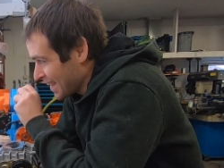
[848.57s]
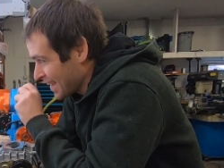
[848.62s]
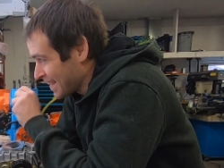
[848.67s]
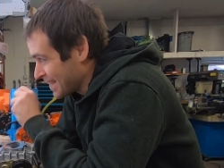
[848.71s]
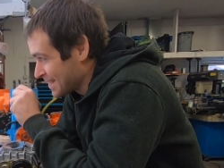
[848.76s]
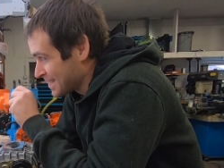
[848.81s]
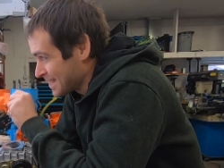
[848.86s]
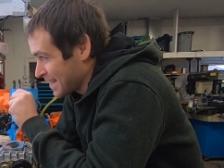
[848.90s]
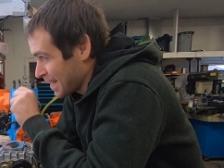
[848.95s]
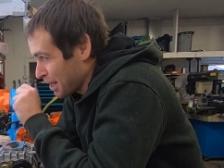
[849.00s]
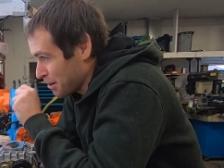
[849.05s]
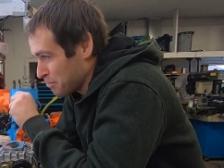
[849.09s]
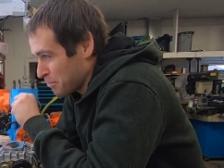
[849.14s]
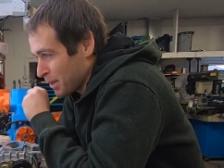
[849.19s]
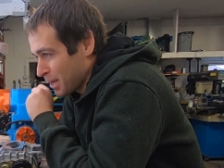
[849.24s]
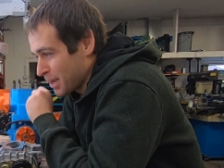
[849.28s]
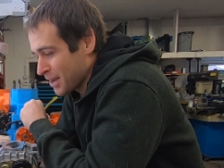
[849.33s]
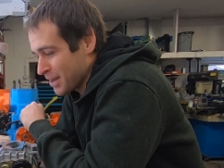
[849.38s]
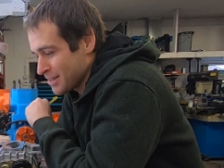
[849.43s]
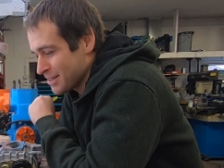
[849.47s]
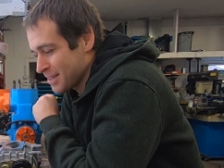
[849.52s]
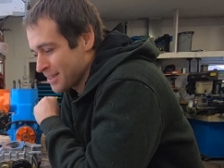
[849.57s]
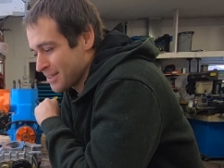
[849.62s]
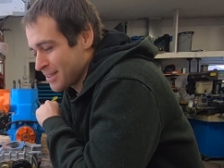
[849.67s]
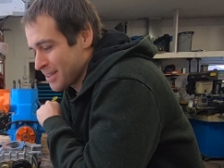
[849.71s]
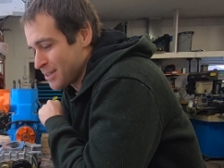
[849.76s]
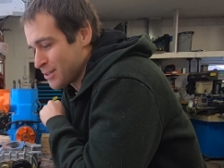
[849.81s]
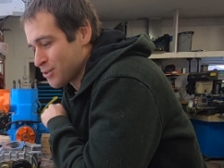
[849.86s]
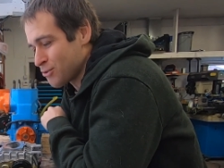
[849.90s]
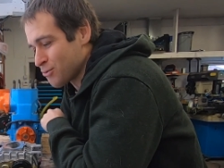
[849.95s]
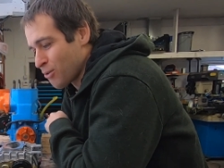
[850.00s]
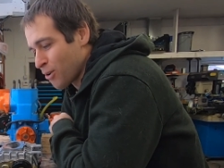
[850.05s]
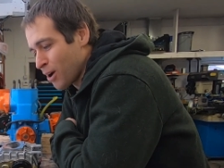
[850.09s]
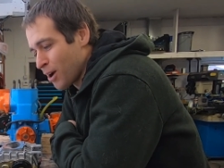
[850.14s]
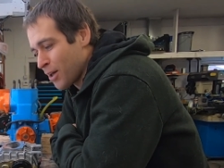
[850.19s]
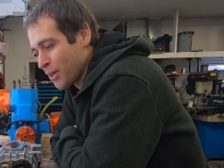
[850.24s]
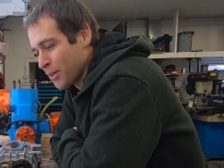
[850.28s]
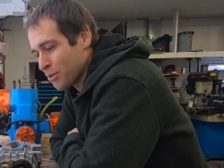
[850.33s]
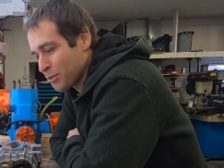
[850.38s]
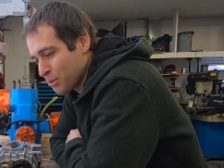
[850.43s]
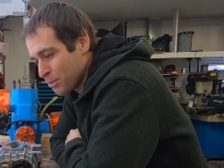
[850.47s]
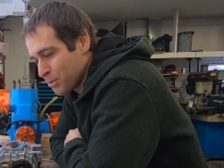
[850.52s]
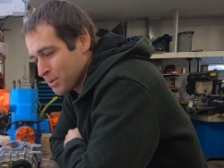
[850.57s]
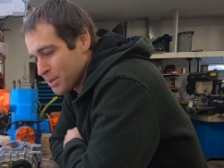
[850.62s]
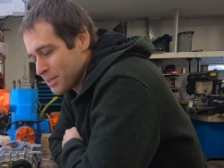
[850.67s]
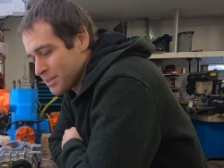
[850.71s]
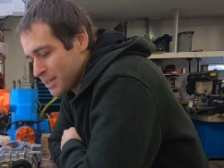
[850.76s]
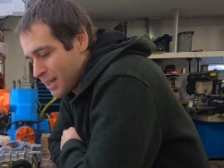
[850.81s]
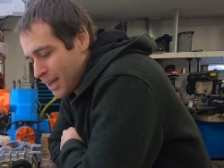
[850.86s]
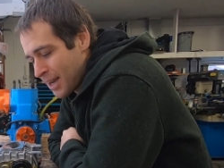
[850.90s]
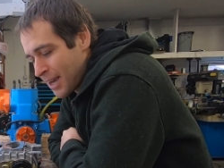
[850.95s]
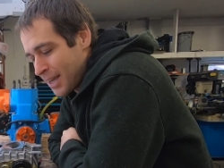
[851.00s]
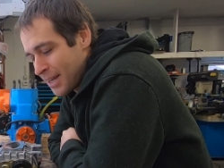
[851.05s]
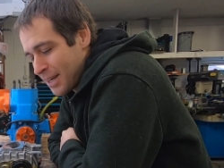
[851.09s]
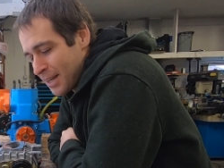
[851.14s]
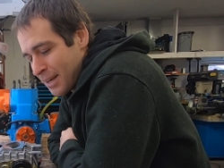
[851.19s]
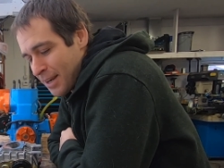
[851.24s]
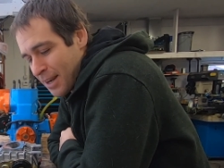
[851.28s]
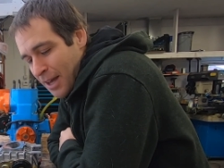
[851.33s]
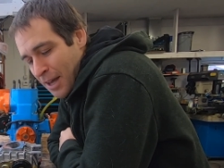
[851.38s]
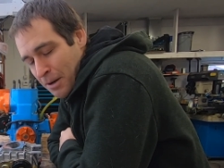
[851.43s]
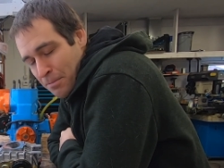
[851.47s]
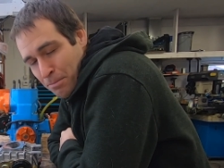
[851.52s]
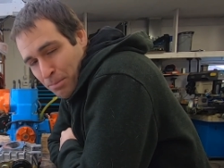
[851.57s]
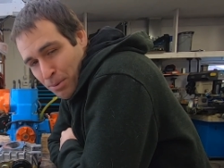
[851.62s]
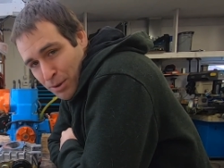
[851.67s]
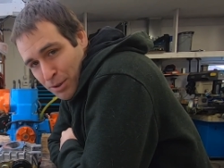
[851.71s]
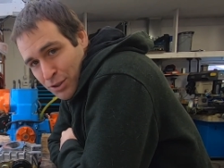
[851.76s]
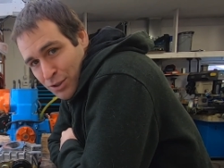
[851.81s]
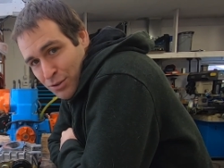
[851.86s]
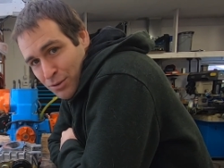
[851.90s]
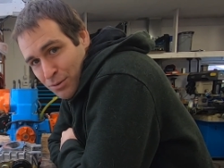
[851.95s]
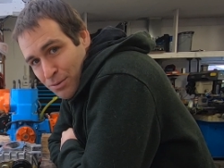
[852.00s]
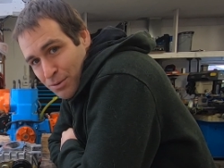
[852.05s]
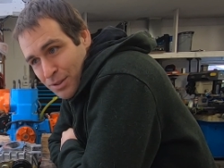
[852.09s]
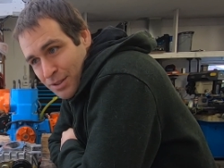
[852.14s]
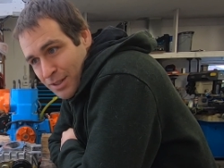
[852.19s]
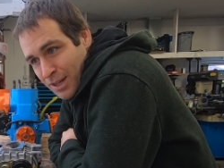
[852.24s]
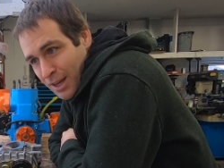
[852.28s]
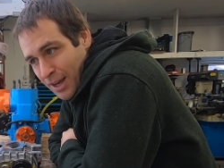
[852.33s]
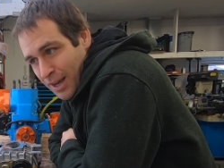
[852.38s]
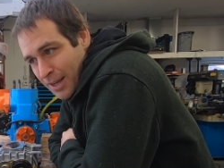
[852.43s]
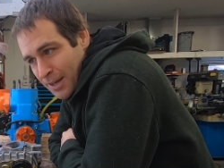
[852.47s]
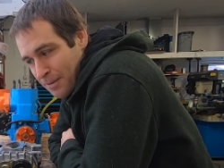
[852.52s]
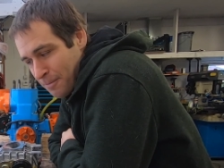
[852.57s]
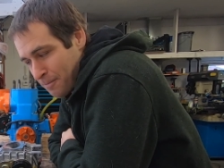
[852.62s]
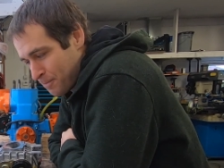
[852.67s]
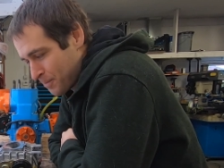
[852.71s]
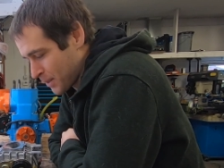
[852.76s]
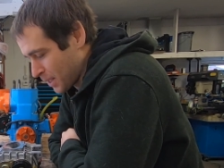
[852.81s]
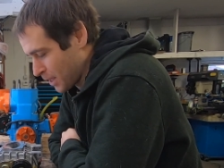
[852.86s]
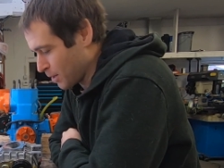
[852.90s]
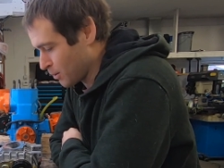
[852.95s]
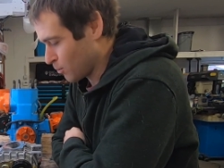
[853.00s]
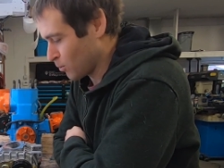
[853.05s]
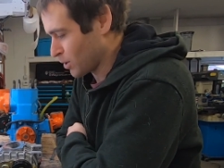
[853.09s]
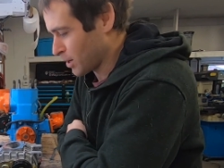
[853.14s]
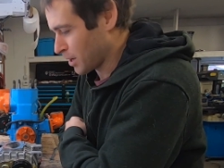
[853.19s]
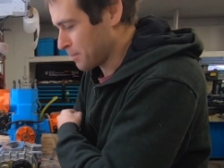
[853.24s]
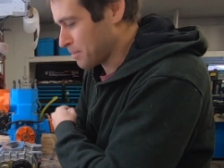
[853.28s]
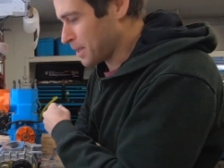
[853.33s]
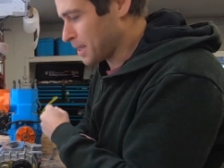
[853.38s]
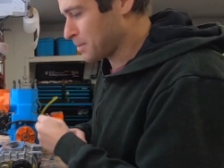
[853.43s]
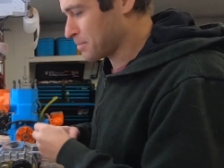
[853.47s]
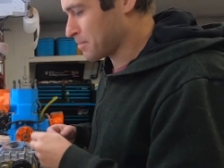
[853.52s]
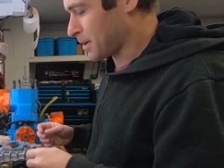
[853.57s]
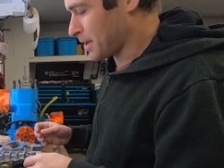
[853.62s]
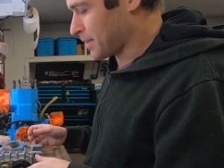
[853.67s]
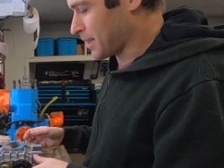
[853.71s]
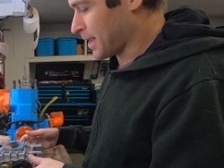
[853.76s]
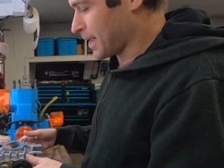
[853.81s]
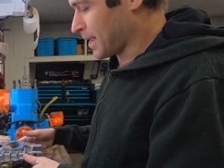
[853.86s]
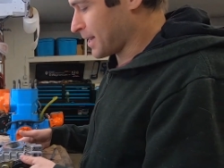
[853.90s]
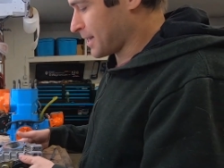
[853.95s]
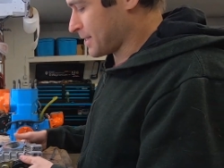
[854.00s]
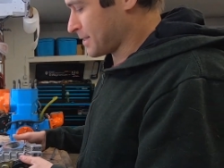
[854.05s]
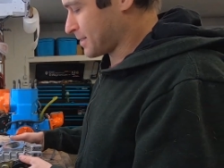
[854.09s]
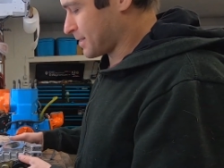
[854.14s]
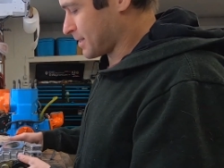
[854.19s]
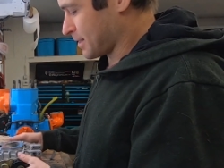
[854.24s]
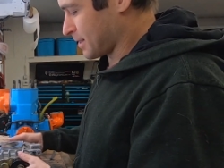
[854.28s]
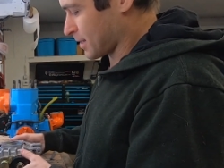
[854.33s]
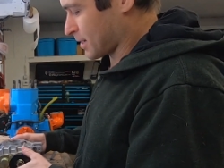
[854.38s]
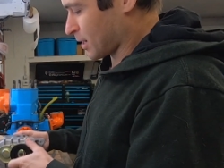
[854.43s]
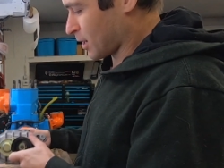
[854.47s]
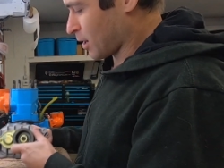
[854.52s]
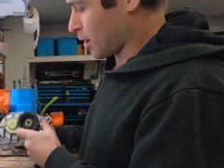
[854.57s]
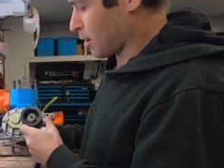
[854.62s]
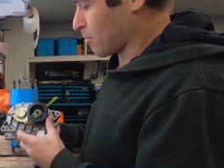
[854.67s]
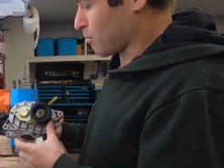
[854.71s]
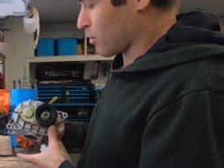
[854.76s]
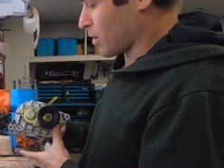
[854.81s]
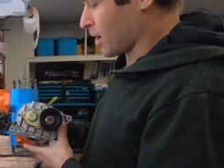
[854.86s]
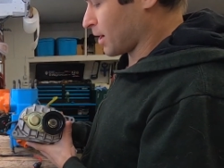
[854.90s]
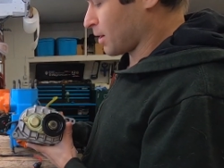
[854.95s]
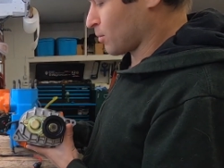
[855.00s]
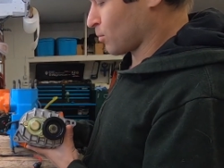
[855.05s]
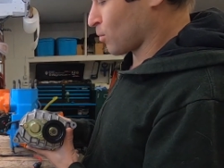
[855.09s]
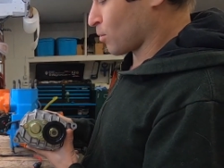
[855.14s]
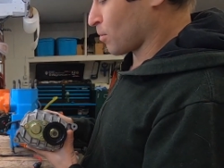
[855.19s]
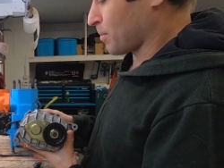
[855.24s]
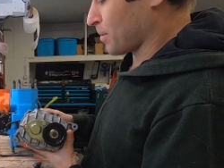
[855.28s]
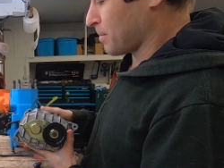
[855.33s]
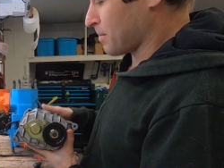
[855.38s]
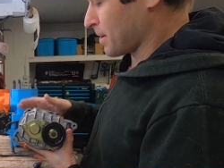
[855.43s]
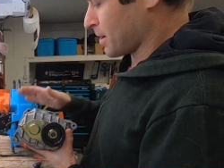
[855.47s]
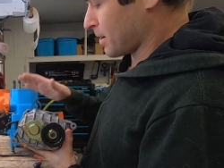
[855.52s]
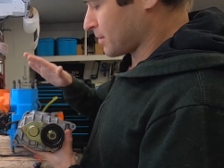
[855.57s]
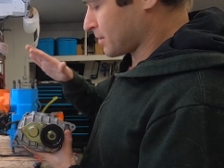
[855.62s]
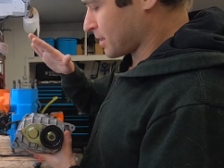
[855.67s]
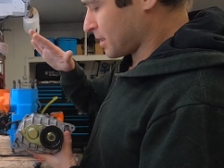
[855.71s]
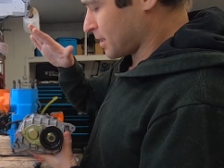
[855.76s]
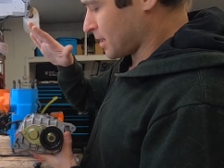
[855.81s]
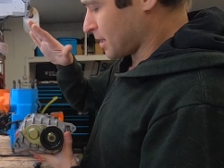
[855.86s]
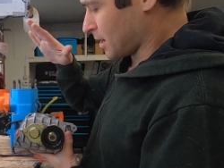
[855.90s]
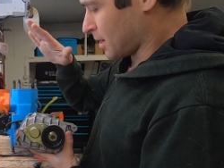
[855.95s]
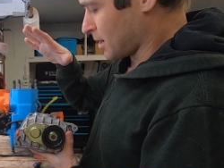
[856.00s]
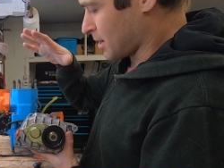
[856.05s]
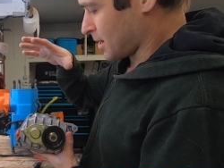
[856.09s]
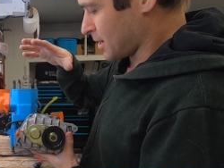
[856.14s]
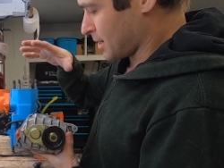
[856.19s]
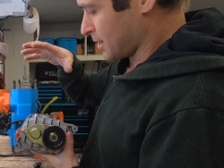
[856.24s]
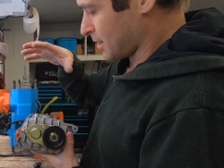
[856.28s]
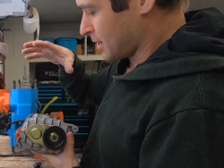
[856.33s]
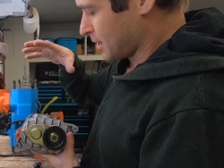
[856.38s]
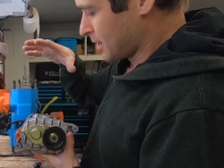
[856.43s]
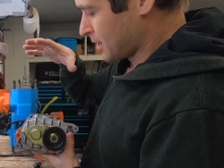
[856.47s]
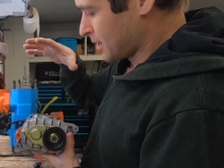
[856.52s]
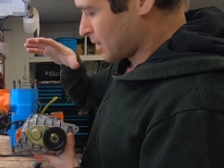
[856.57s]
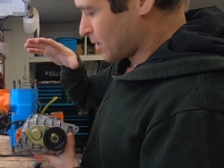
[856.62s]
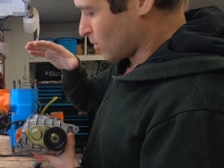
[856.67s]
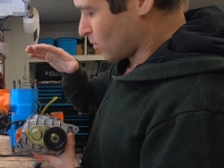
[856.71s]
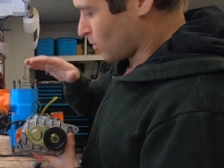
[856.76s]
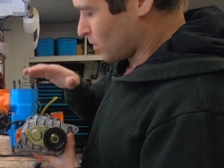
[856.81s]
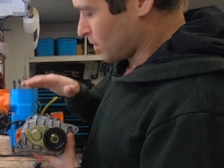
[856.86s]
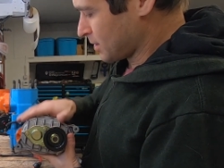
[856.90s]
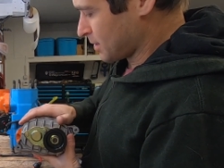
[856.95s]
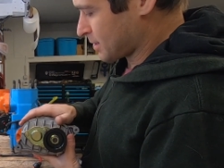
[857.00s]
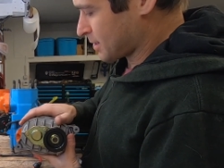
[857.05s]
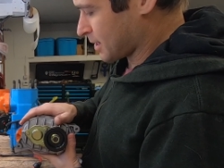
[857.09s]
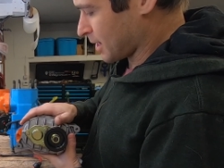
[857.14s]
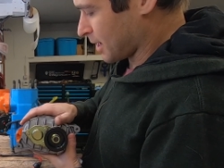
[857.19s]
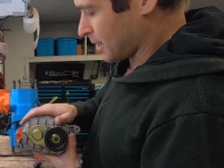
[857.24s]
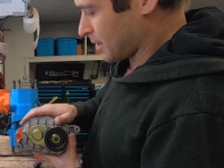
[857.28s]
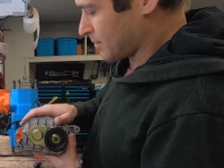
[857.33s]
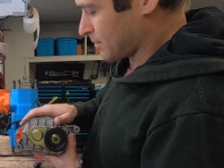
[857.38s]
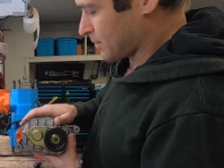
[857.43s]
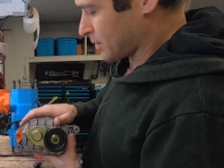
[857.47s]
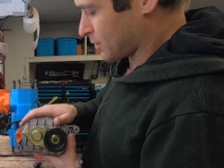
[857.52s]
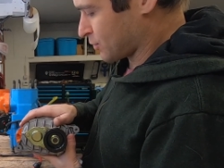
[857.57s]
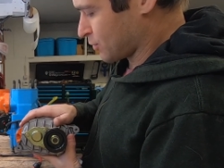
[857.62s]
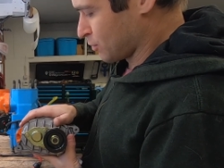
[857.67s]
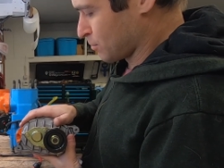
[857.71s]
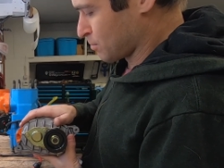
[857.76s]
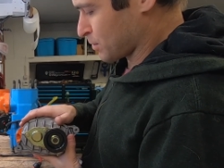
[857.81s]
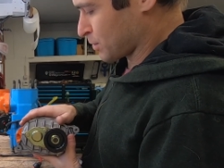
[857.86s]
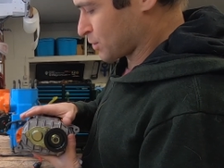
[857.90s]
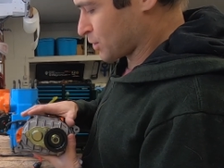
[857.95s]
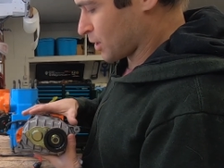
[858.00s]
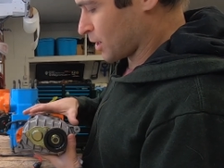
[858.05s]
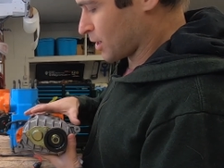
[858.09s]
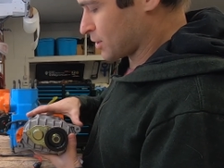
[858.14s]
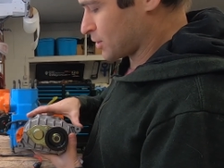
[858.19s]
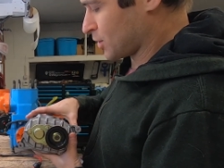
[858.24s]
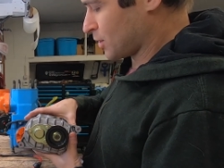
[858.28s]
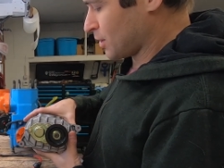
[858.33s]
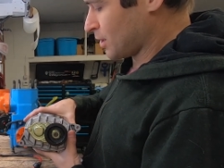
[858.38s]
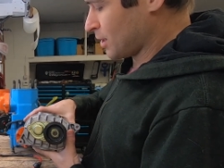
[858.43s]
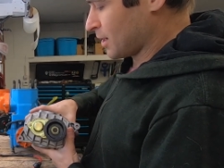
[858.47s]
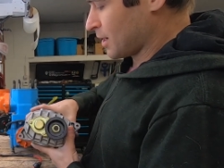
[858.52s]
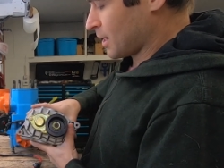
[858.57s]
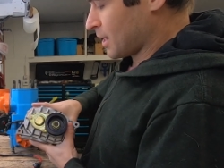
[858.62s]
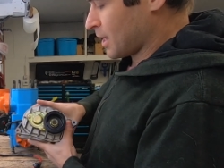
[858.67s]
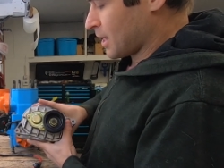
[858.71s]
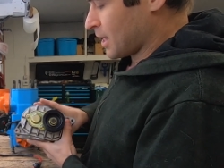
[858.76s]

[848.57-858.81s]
is that because it's a draw through design and not a push through design, and what I mean by that is the carburetor will be mounted on one side of the supercharger